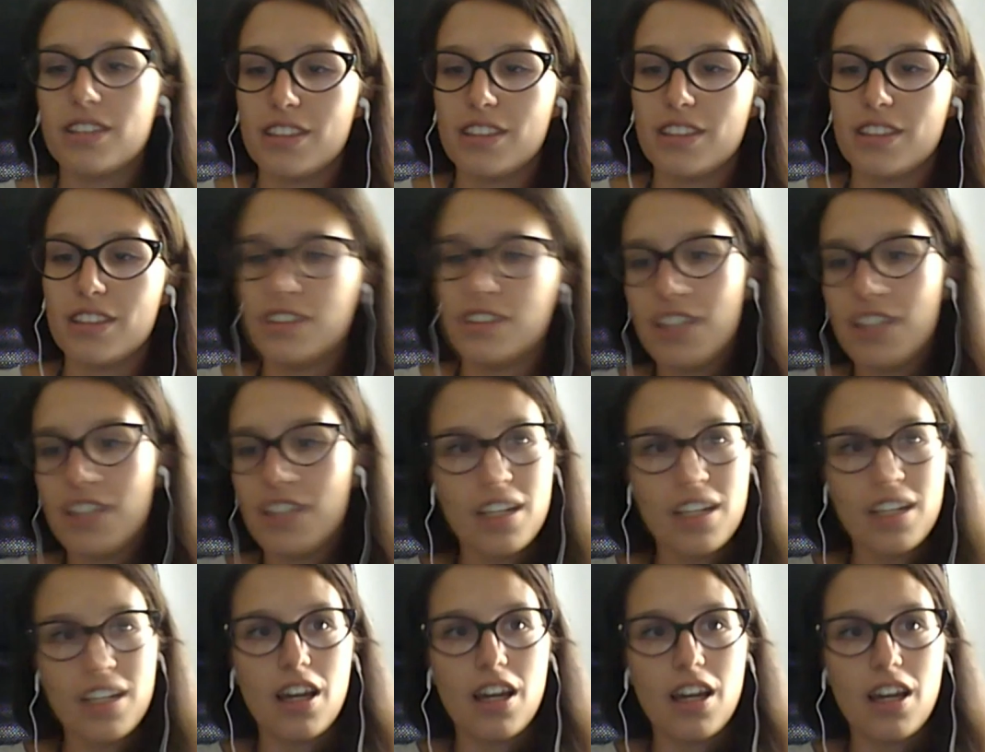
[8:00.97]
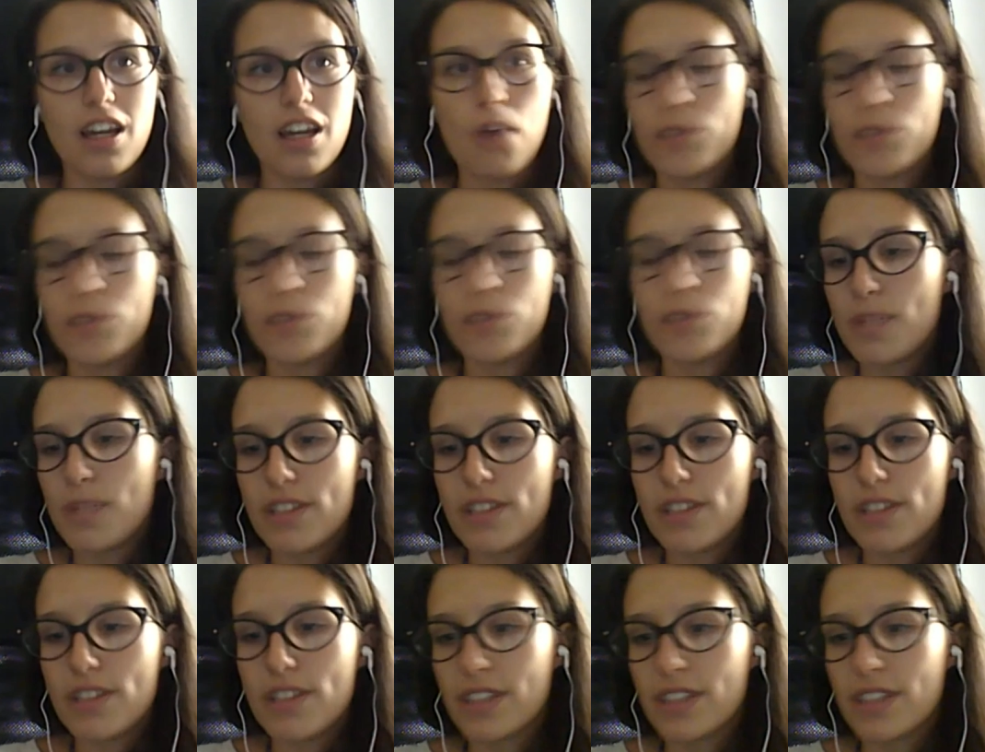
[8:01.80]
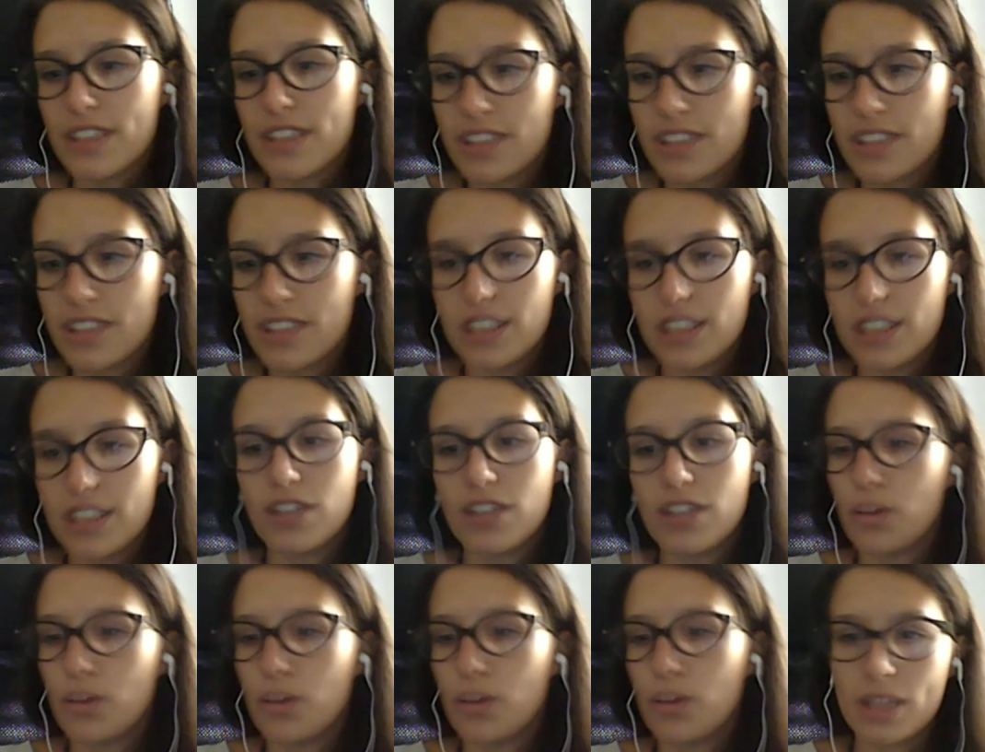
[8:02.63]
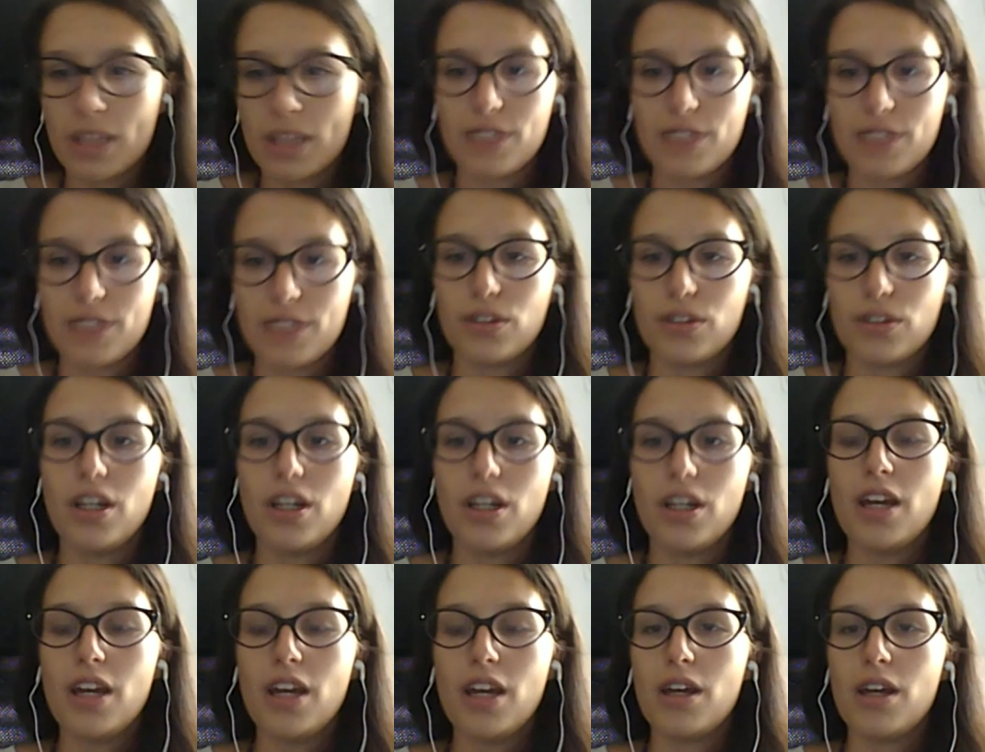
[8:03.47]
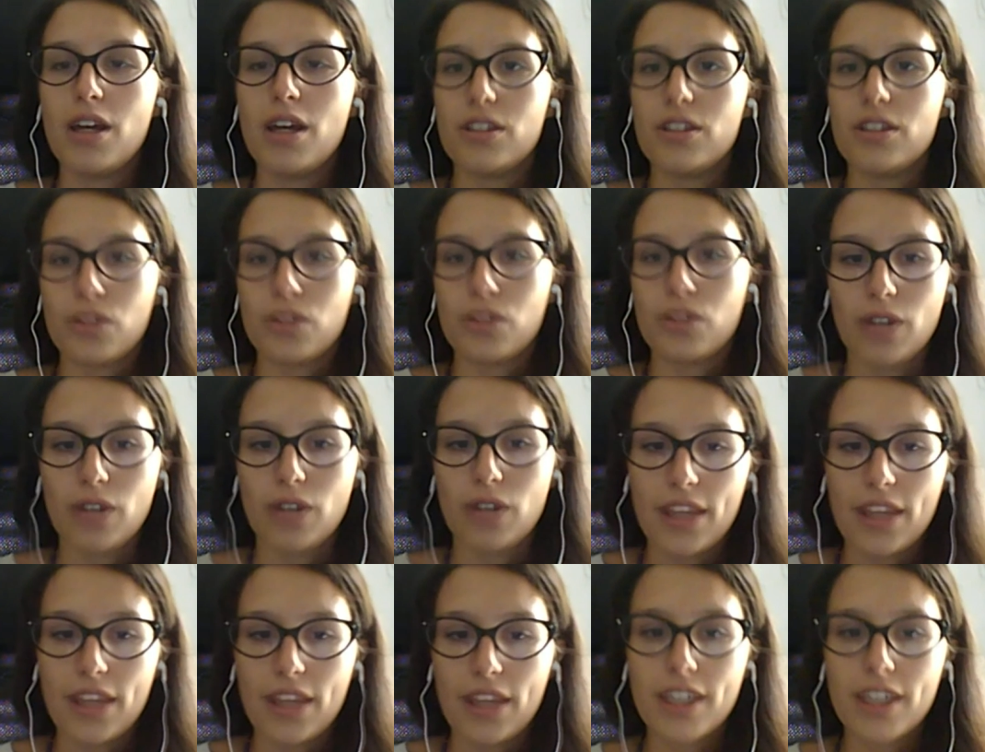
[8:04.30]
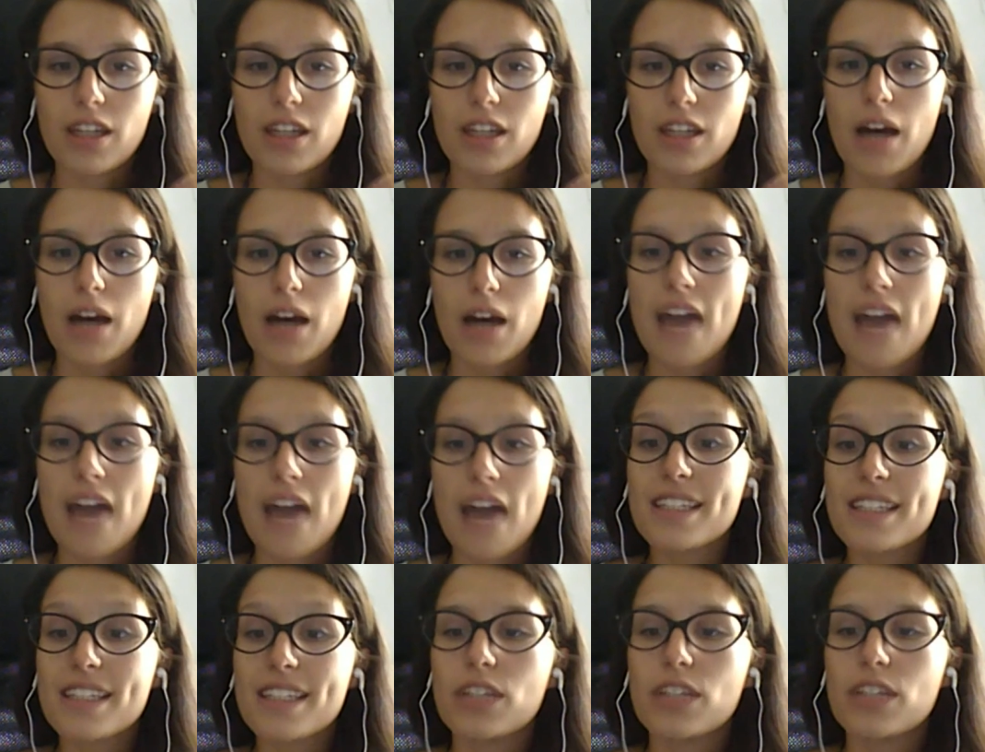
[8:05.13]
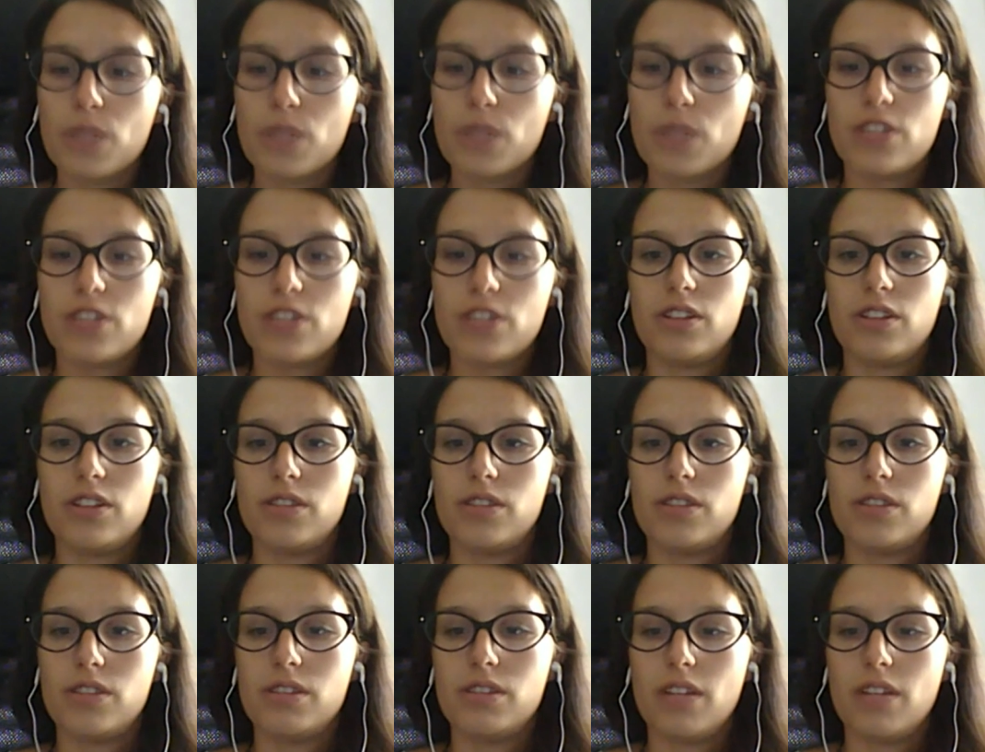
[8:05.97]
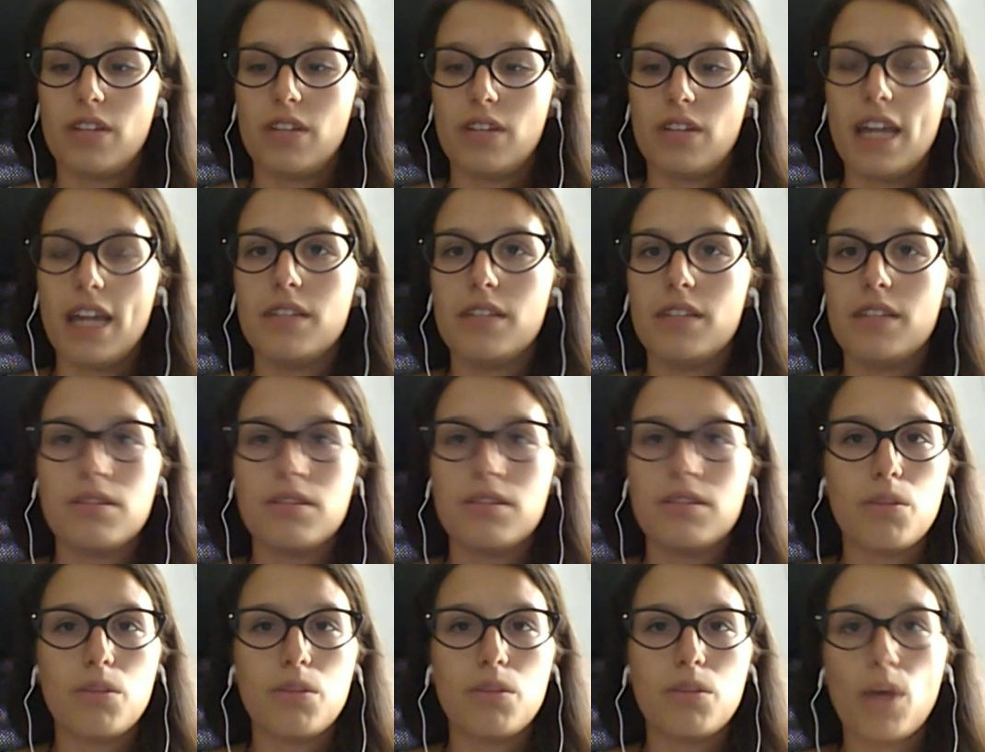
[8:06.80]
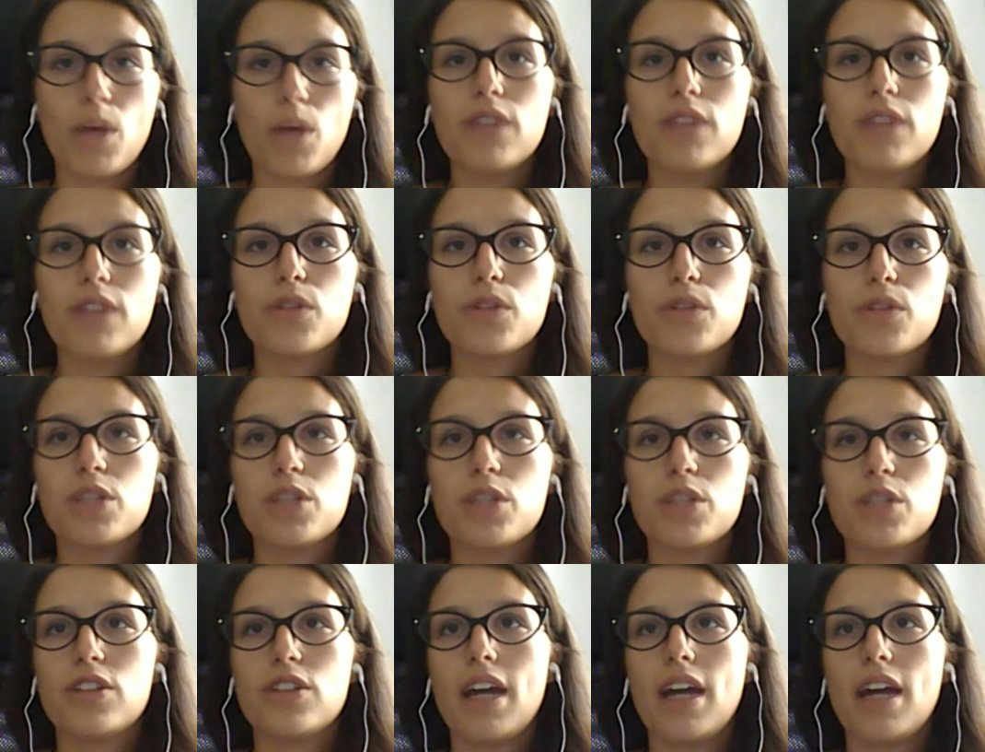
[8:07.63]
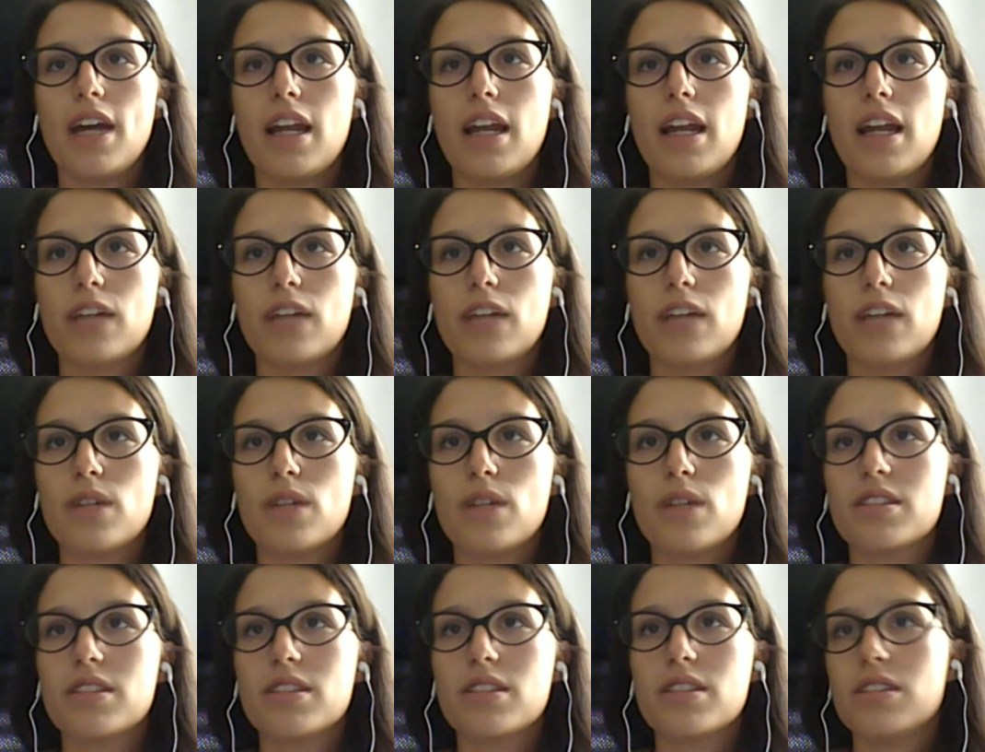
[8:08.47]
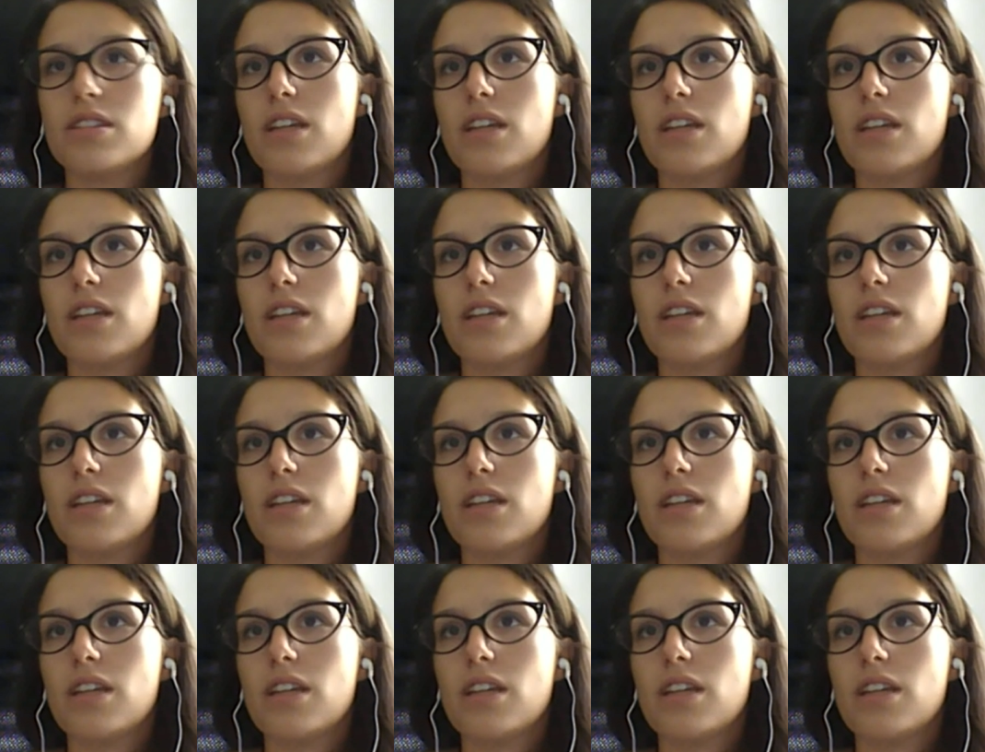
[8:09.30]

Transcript: in a specific city or whatever. So I think asking questions, and one of the questions I like to ask is,